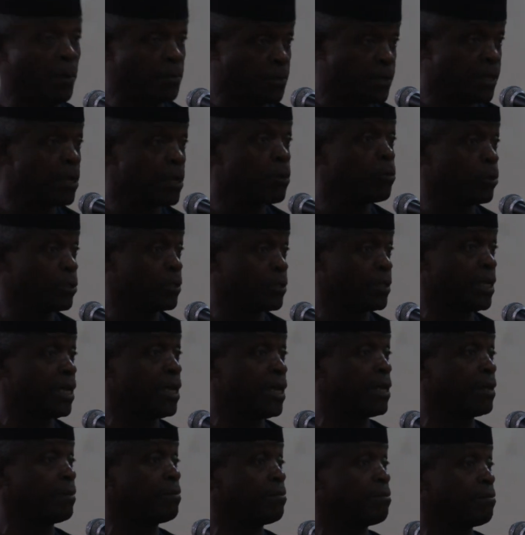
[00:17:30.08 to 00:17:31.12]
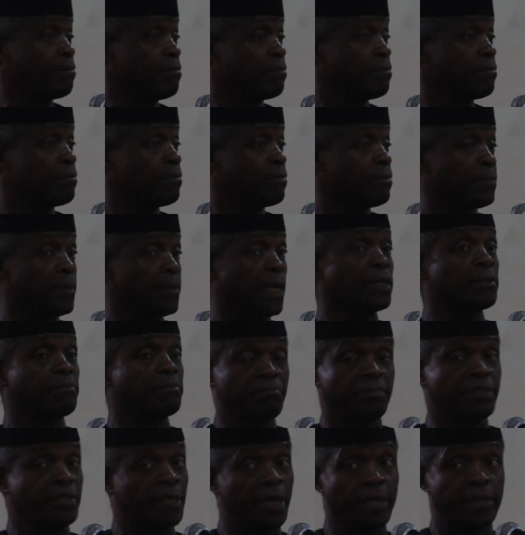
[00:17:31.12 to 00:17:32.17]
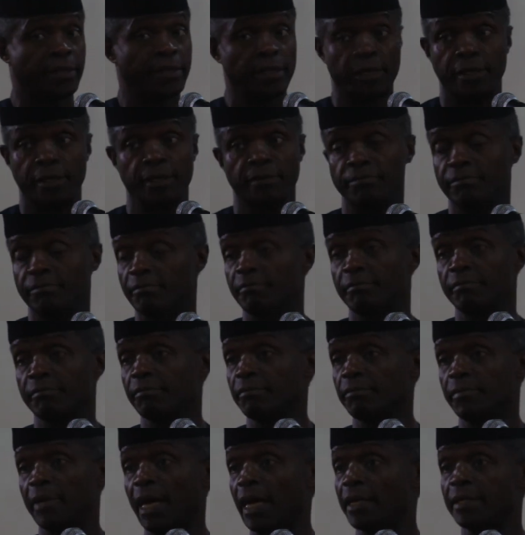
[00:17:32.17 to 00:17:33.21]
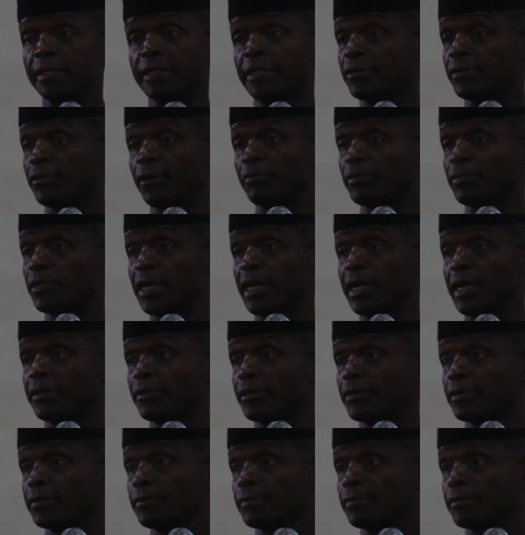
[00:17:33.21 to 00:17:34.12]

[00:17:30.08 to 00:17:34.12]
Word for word: they will say that certainly I see some change.